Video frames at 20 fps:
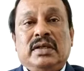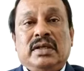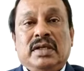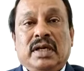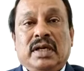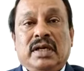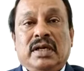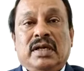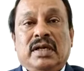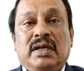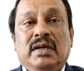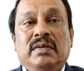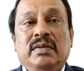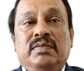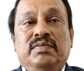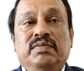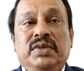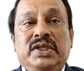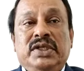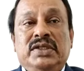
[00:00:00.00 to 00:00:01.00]
color
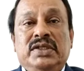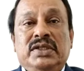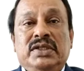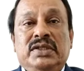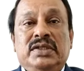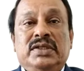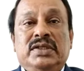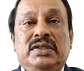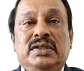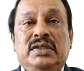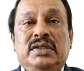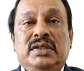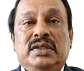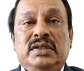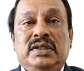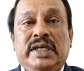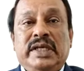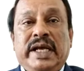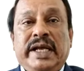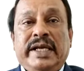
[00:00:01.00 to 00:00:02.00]
pictures
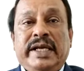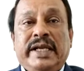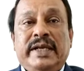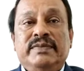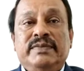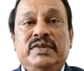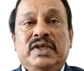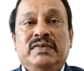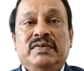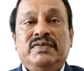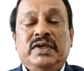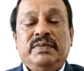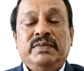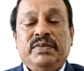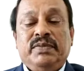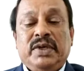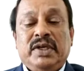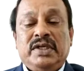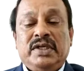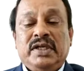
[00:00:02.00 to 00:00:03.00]
diagrams of
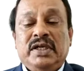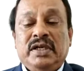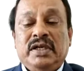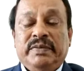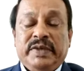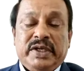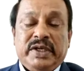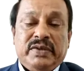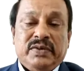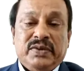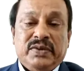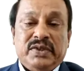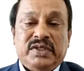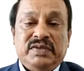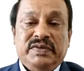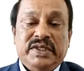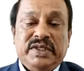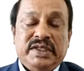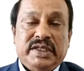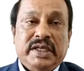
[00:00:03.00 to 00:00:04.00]
important nematodes
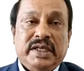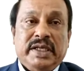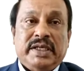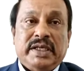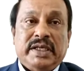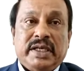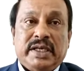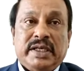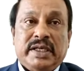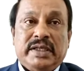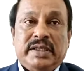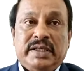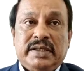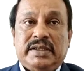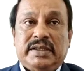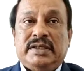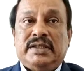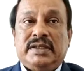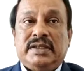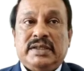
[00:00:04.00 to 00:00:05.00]
with key
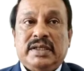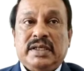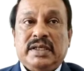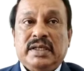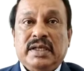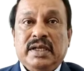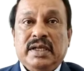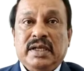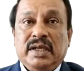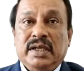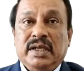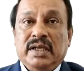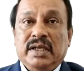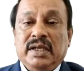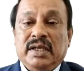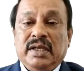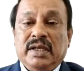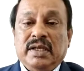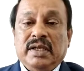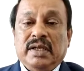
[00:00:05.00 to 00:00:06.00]
characters.
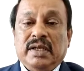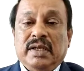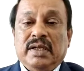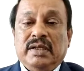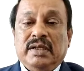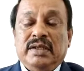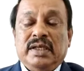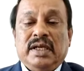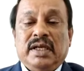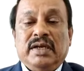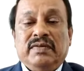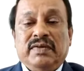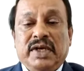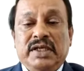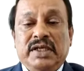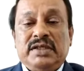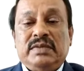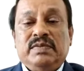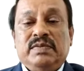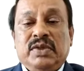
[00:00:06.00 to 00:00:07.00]
The
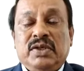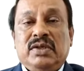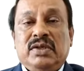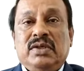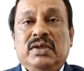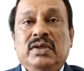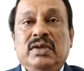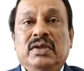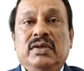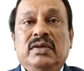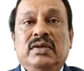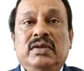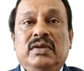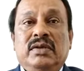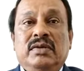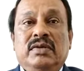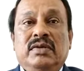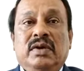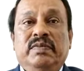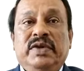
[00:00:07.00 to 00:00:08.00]
revised book
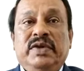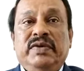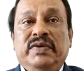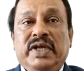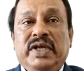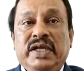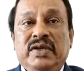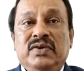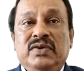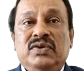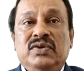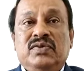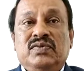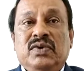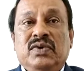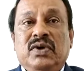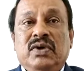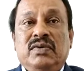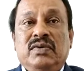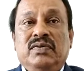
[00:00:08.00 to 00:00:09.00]
will be very
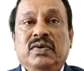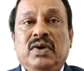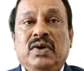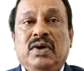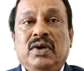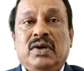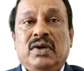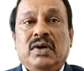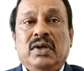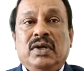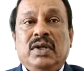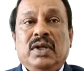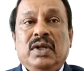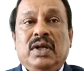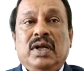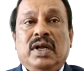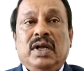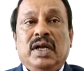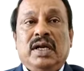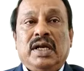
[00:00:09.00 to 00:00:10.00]
useful for
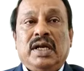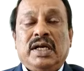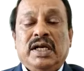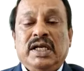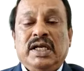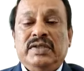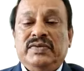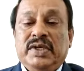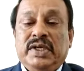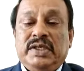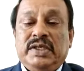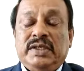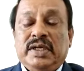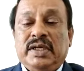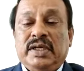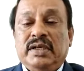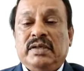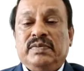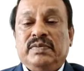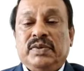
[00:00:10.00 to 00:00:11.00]
undergraduate
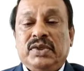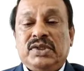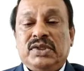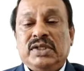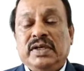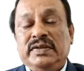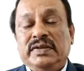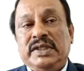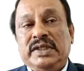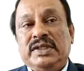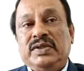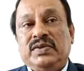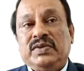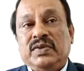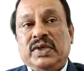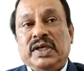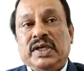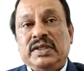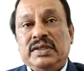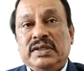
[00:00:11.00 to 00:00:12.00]
and postgraduate
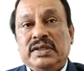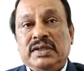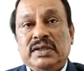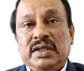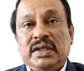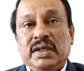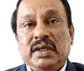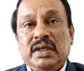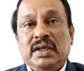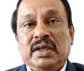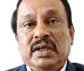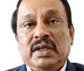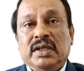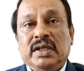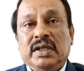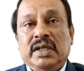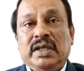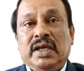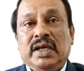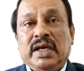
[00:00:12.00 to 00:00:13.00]
students
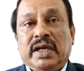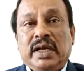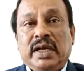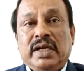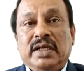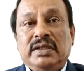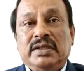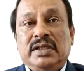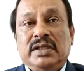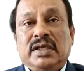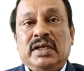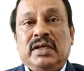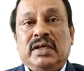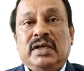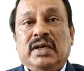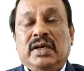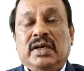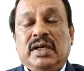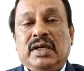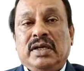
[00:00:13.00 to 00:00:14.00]
in agriculture and
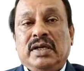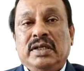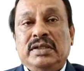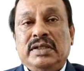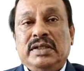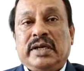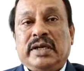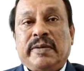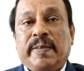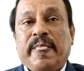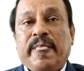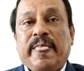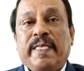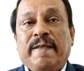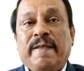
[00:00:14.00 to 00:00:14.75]
horticulture.